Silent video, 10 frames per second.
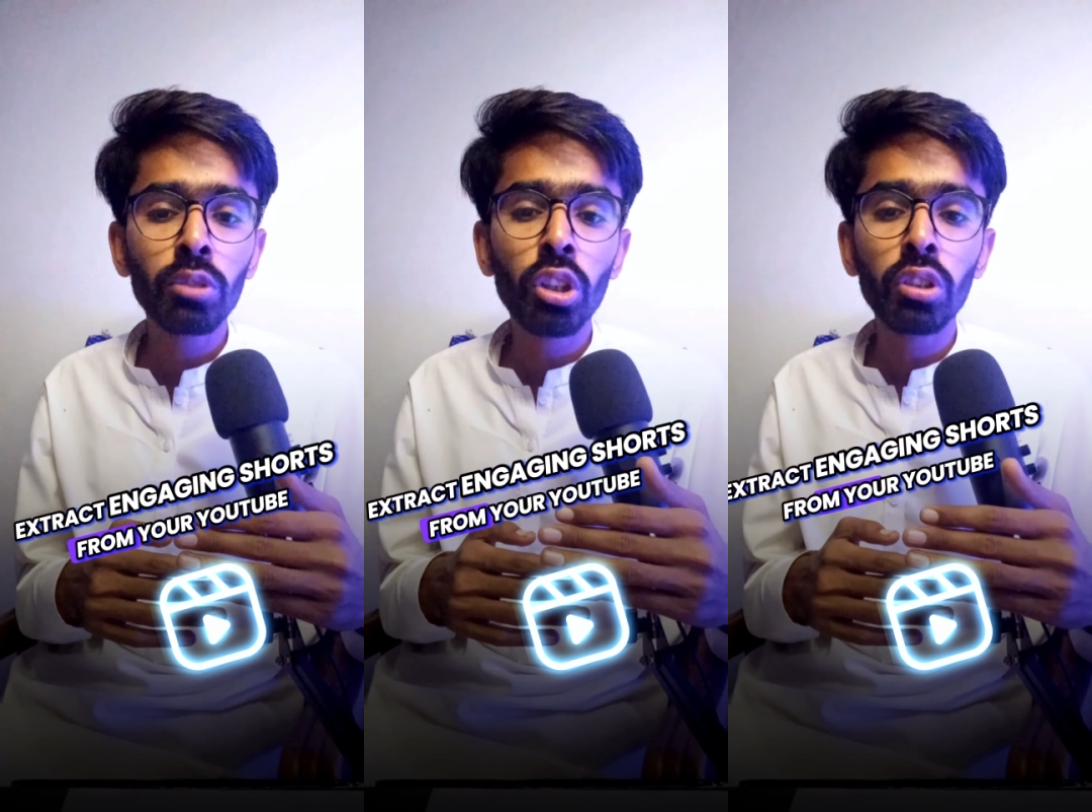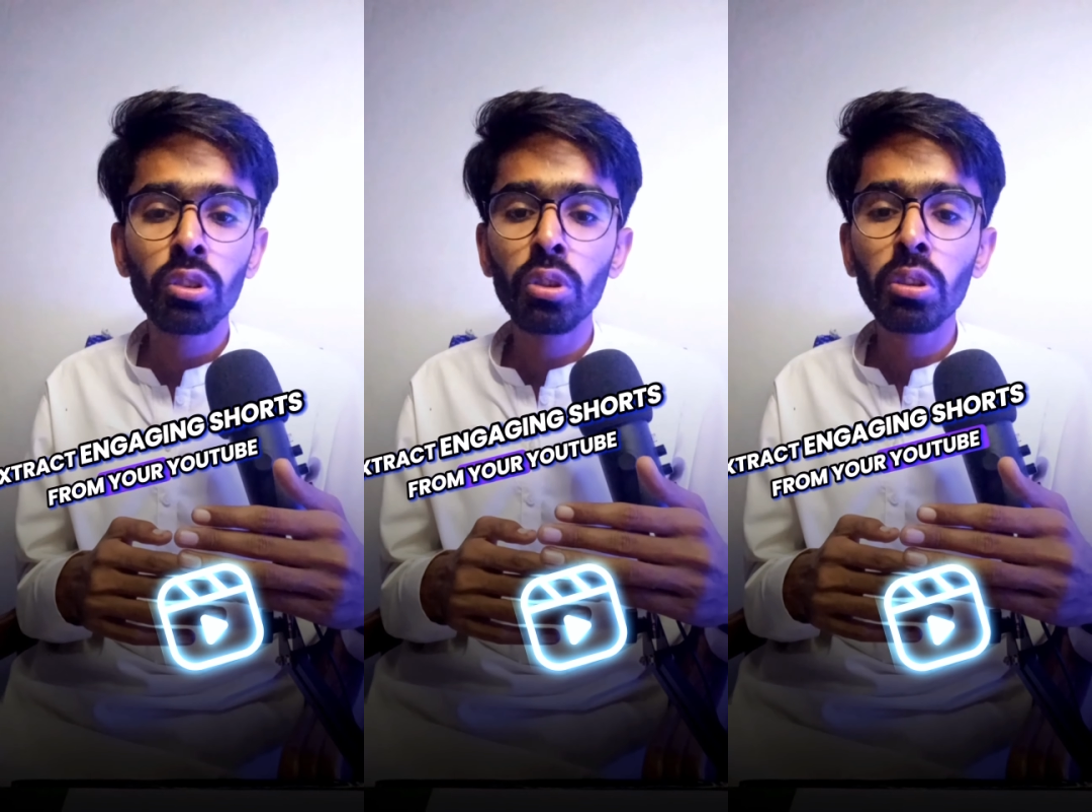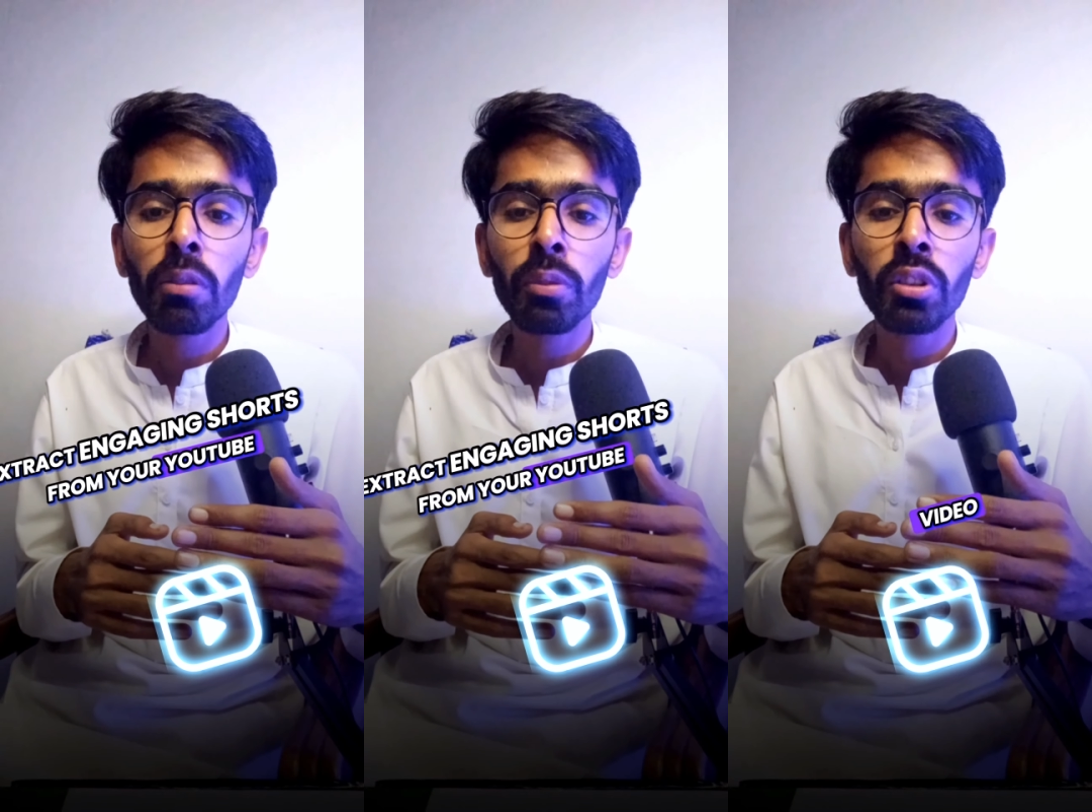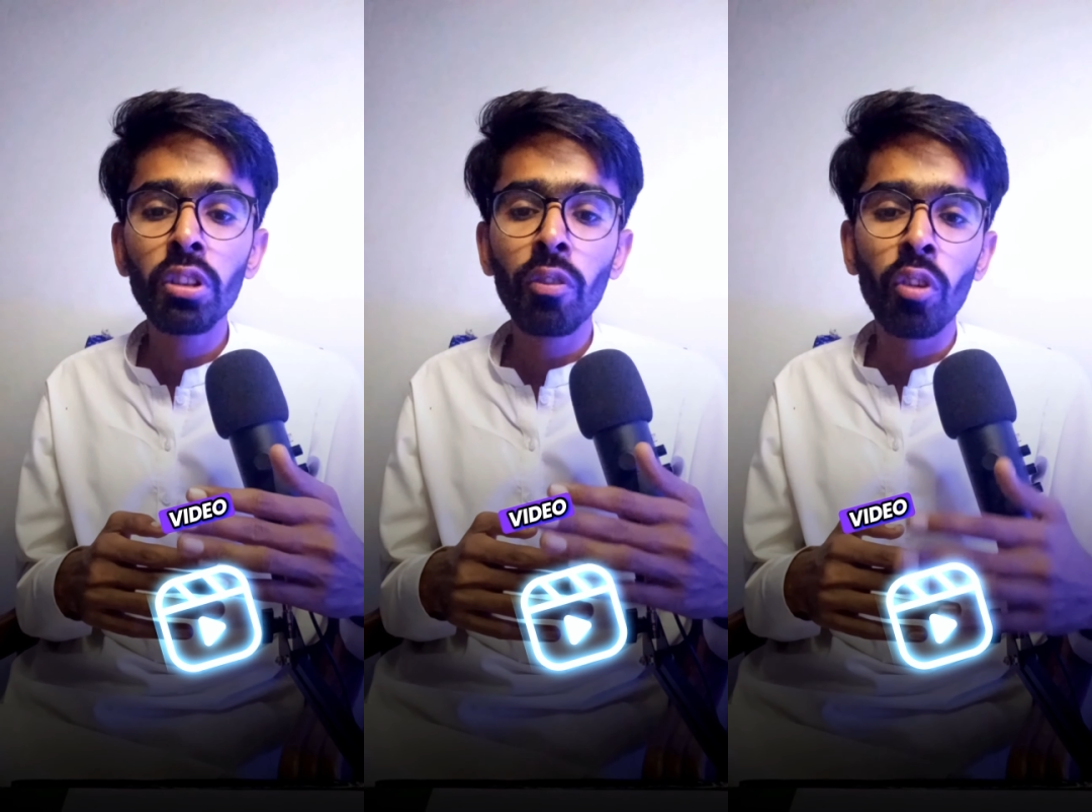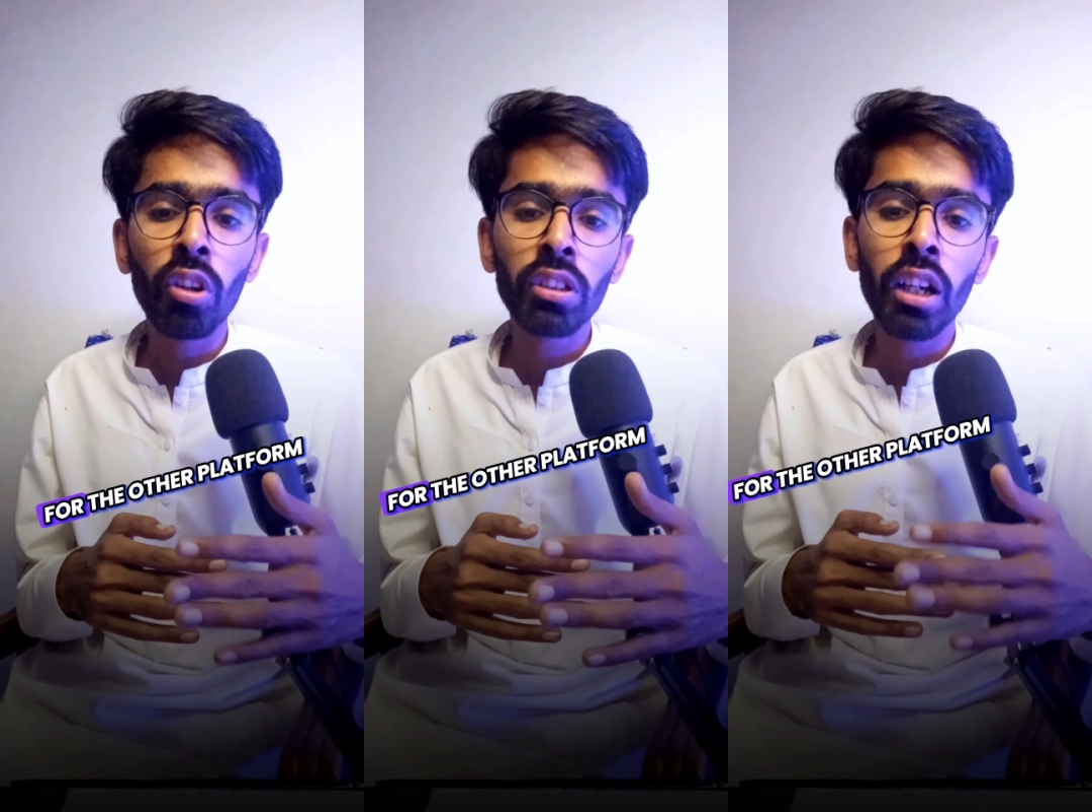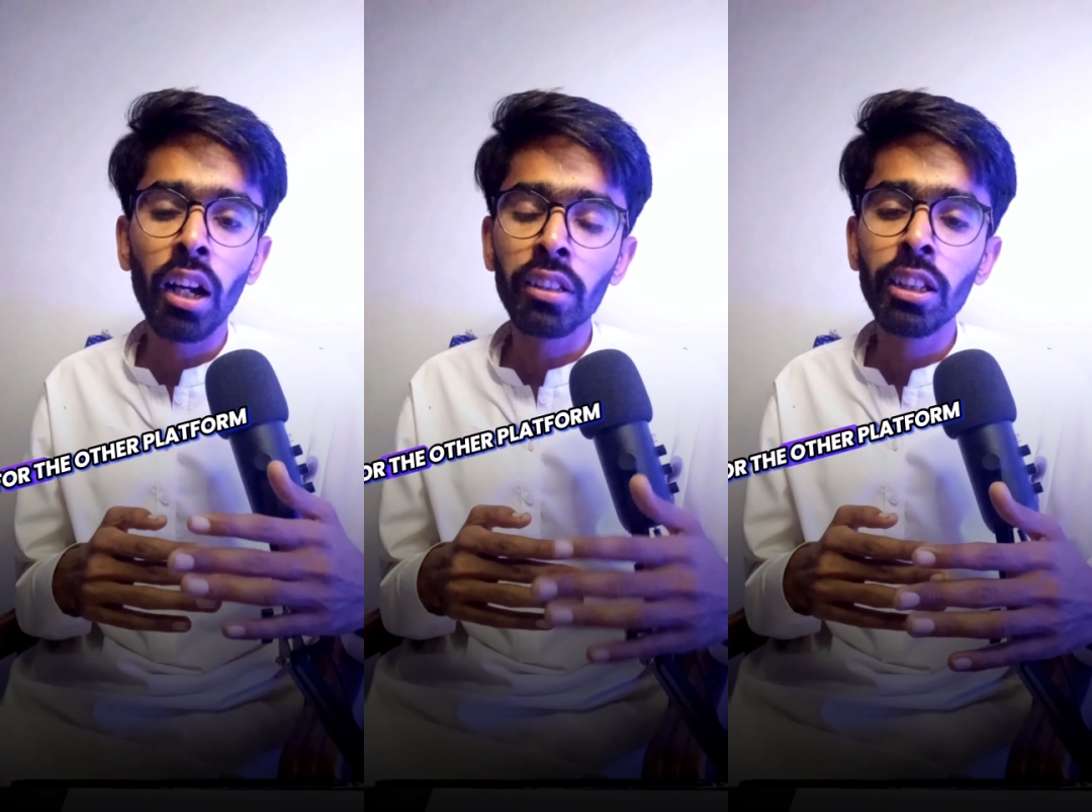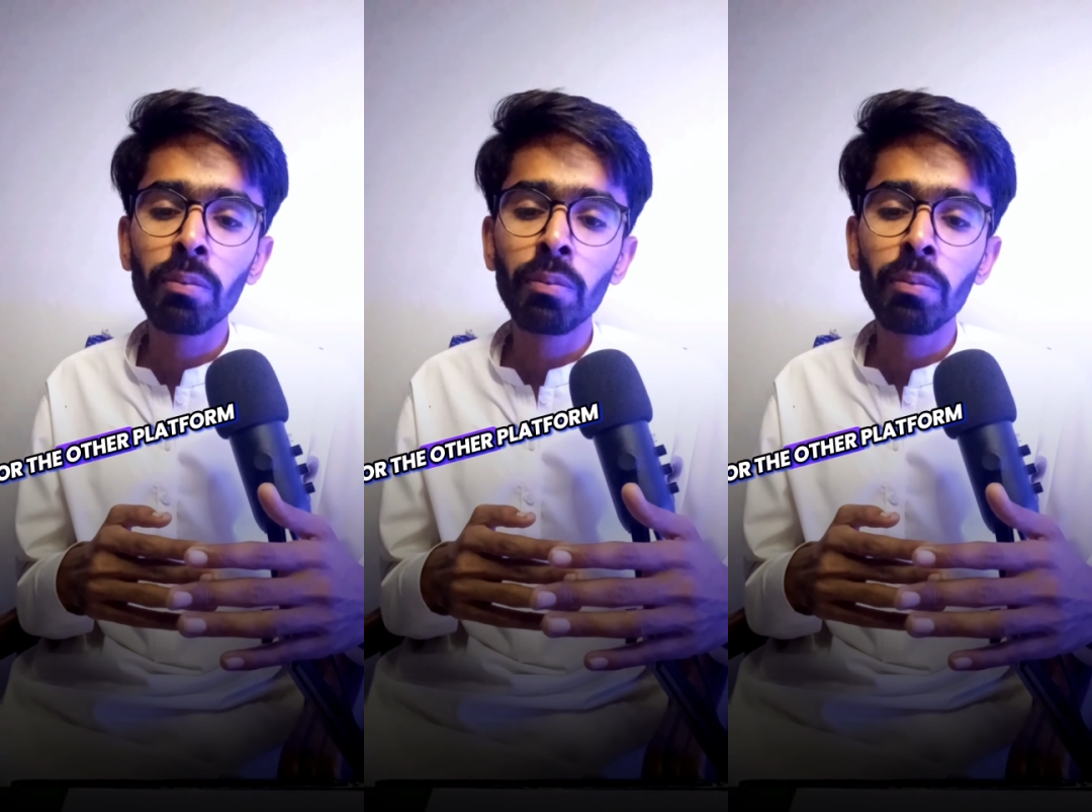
your YouTube video for the other